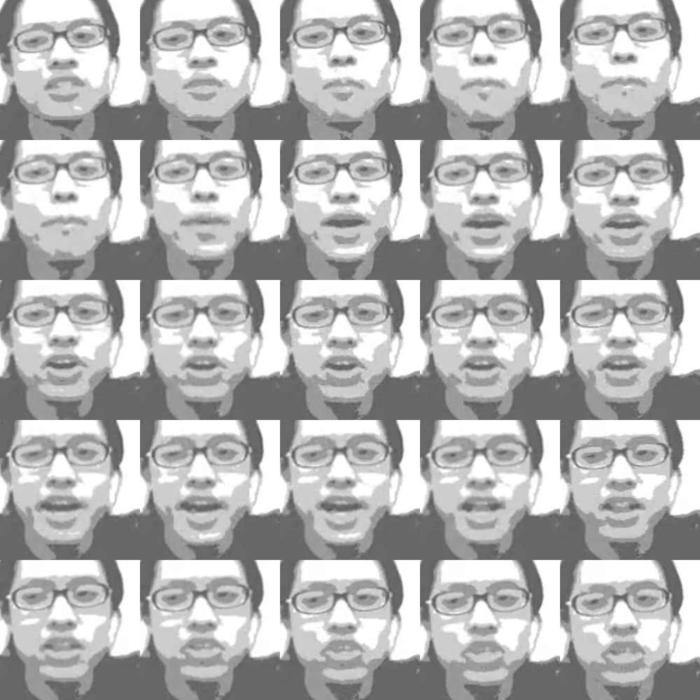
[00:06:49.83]
And that's
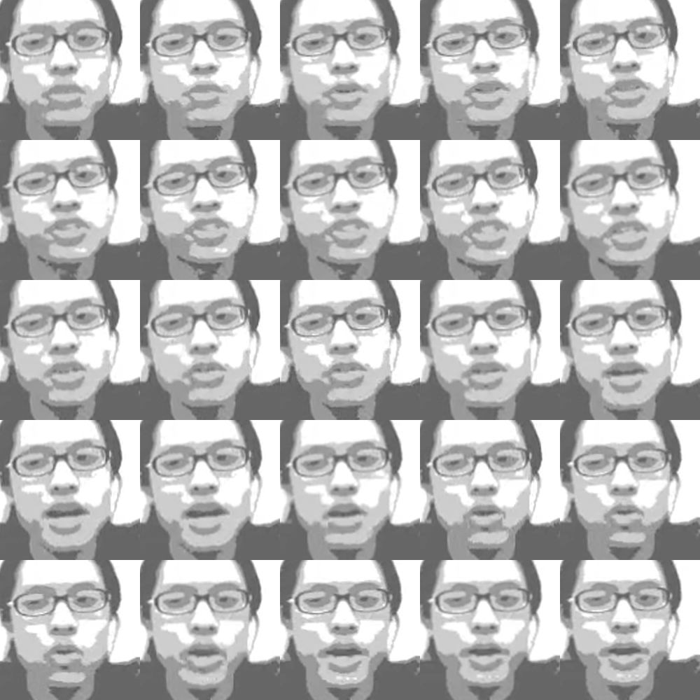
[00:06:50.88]
a better analogy,
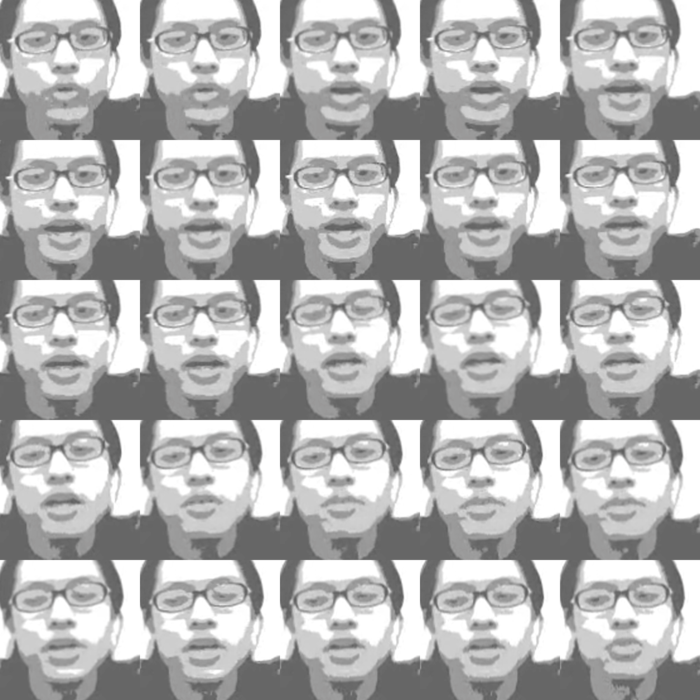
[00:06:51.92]
but still not quite
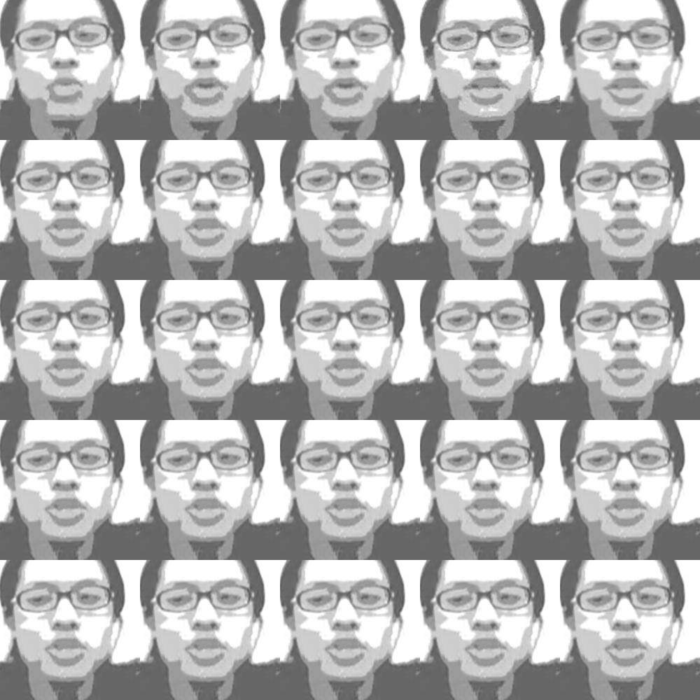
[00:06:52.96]
right.